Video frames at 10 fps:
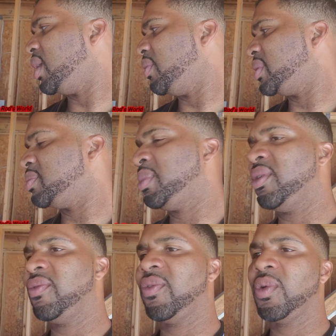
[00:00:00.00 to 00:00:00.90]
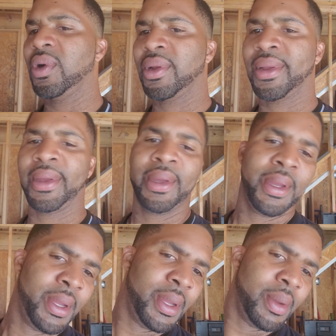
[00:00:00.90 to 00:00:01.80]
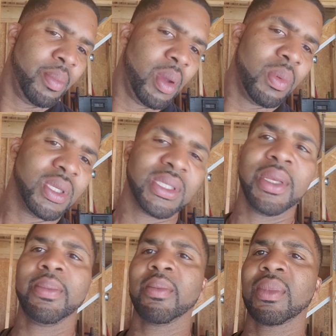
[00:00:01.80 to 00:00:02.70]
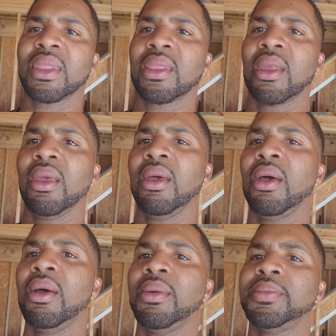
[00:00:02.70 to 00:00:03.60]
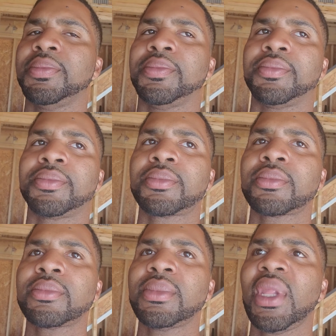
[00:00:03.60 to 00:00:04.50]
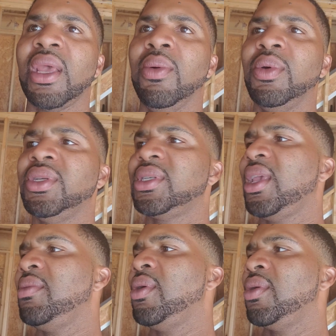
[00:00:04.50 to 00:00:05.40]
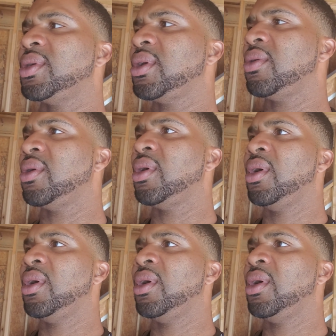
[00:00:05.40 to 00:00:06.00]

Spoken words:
it was built for. But we'll see. We'll just keep going. So,